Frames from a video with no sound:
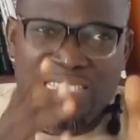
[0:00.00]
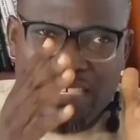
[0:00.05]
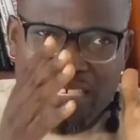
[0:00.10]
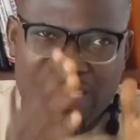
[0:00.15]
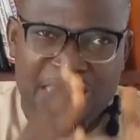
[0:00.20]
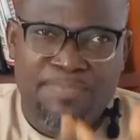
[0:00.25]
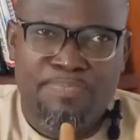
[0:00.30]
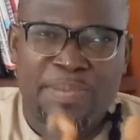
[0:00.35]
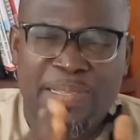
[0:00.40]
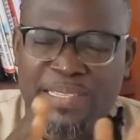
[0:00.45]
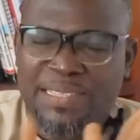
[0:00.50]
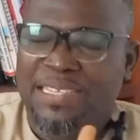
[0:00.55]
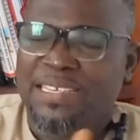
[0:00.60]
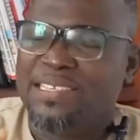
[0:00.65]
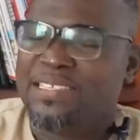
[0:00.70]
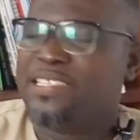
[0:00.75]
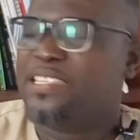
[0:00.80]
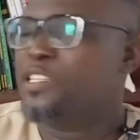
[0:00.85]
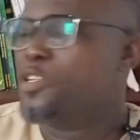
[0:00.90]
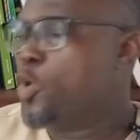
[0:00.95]
keeping
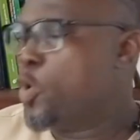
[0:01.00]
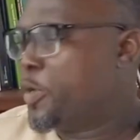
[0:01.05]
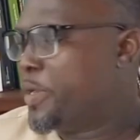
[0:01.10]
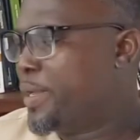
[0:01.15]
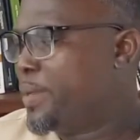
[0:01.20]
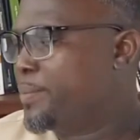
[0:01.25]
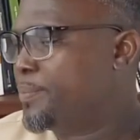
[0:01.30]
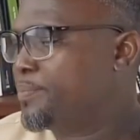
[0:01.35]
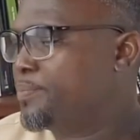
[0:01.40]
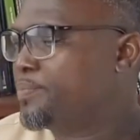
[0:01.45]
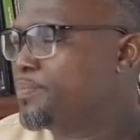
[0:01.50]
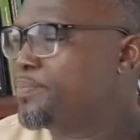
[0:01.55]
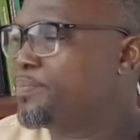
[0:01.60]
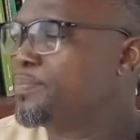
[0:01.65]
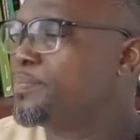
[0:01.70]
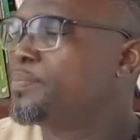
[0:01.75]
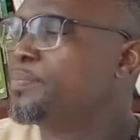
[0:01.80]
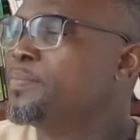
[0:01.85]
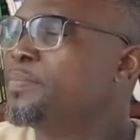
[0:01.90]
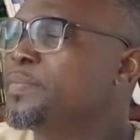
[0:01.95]
things in order.
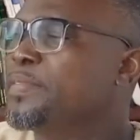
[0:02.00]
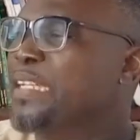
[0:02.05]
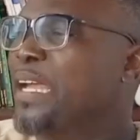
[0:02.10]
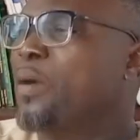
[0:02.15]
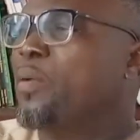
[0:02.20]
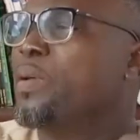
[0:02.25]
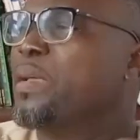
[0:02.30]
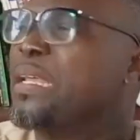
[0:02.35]
Now,